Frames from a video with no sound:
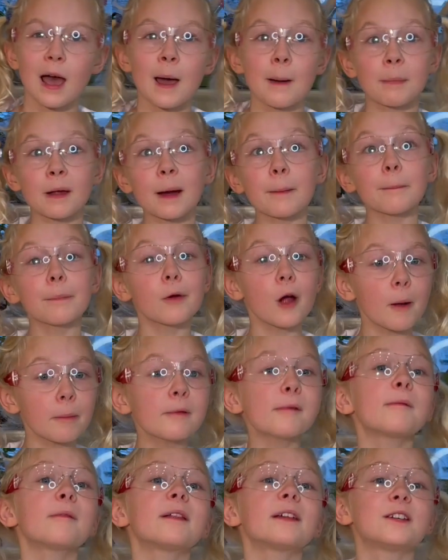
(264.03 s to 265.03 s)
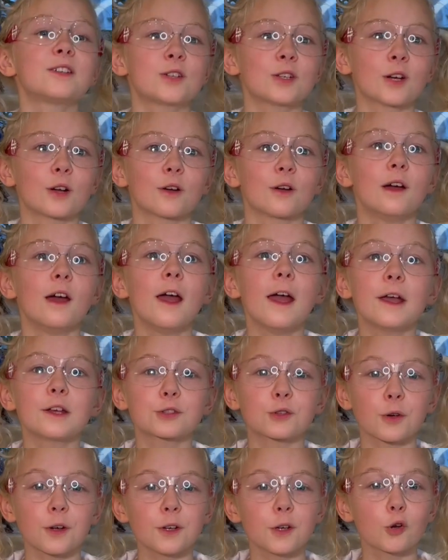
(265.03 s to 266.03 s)
but I'm probably sure it's
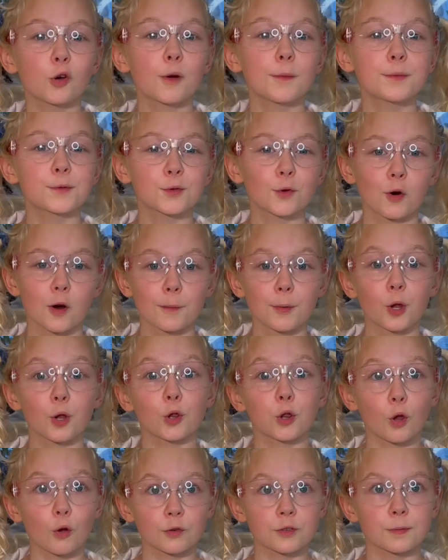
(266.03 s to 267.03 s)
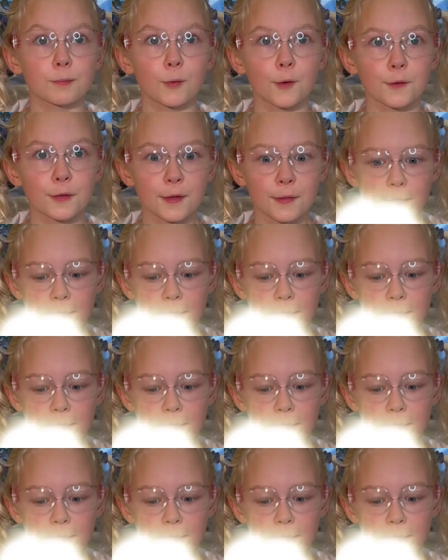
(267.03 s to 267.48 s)
going to absorb a lot more than